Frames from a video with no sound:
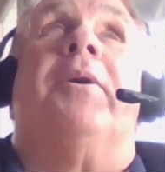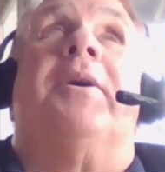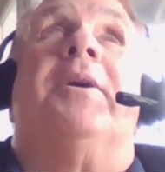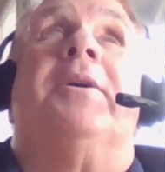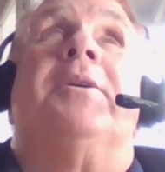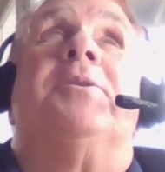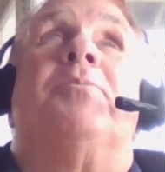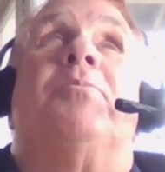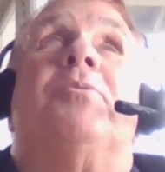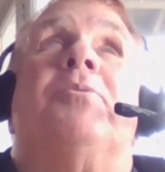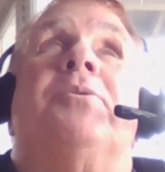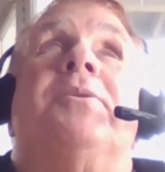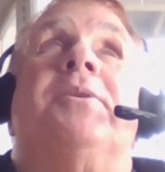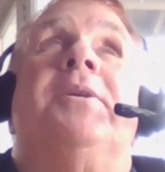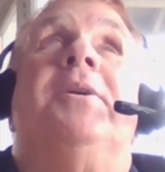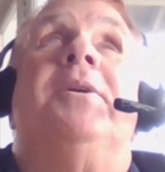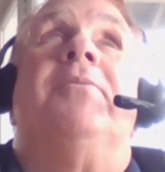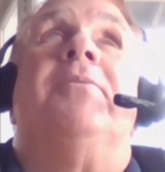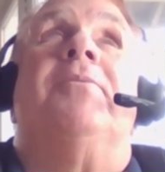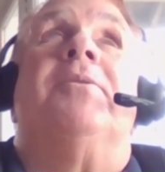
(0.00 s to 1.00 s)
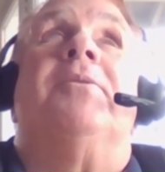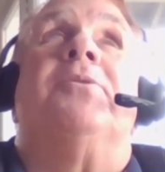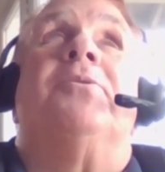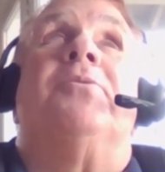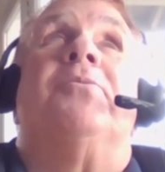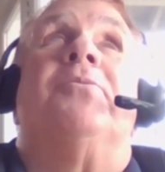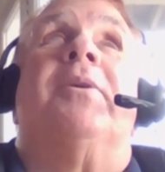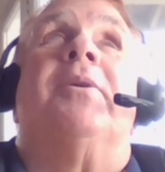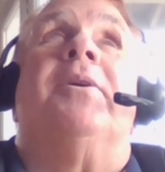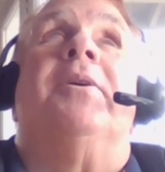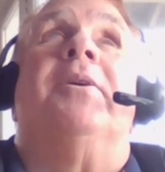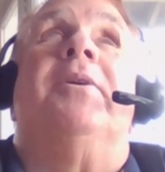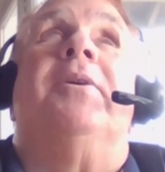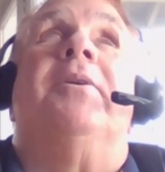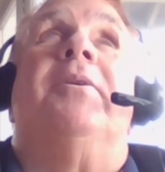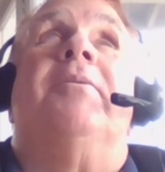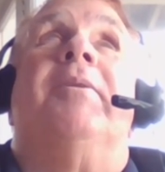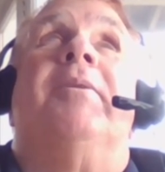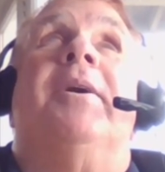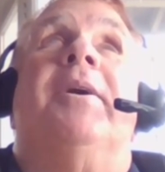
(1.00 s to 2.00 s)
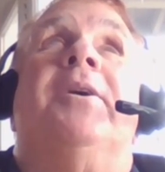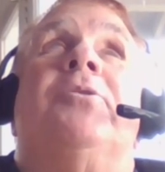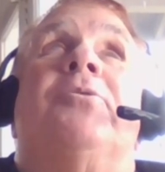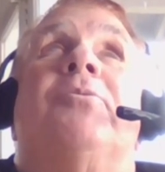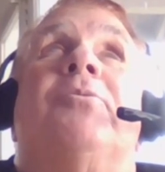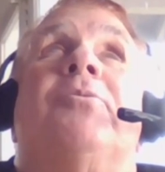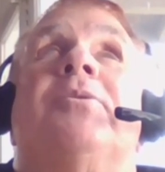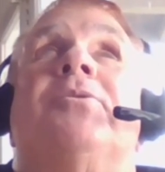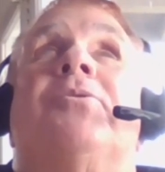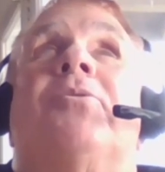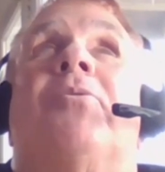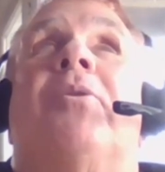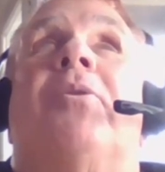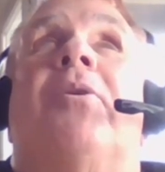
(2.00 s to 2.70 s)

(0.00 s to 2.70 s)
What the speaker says: has perceived is really dangerous or